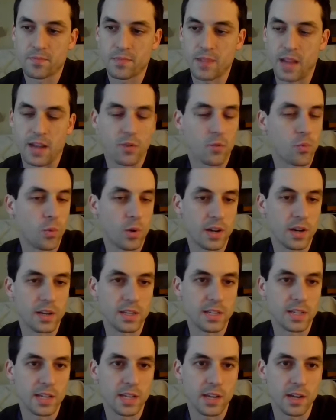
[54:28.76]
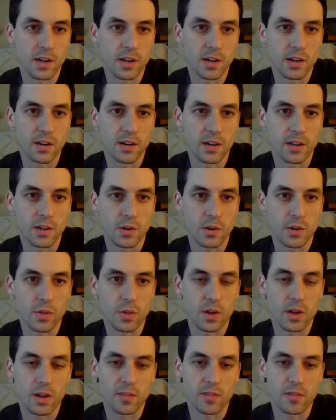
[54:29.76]
I just wanted to hear your
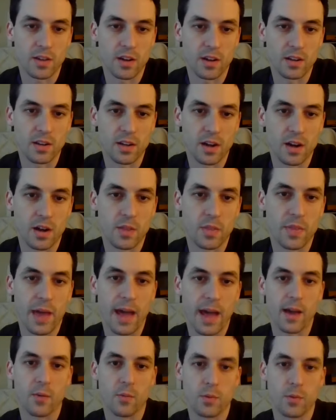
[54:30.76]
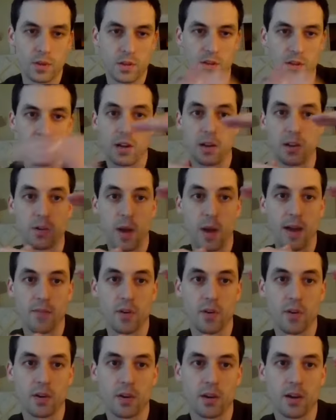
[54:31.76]
thoughts on that when you have
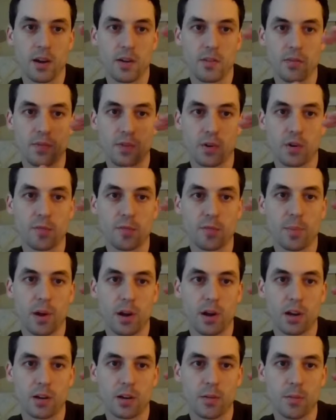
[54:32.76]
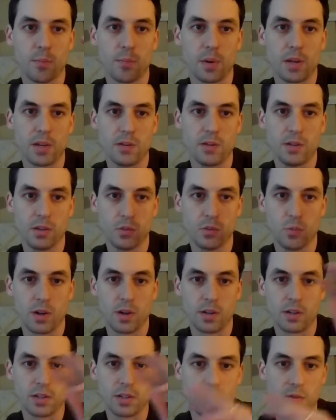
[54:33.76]
a verse part, but you do
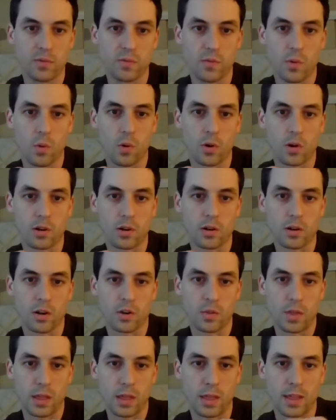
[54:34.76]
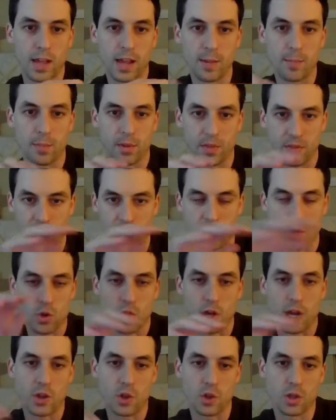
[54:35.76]
1, 2, 4 are the same, but then you
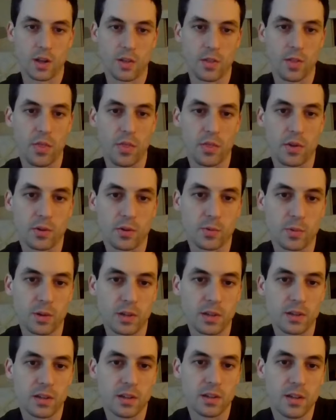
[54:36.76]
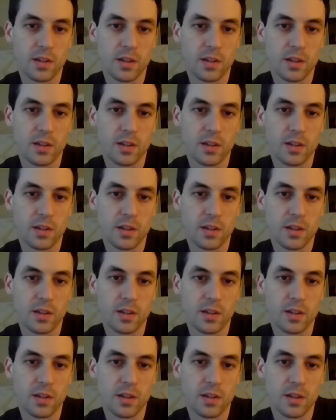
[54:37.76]
change it on the third one.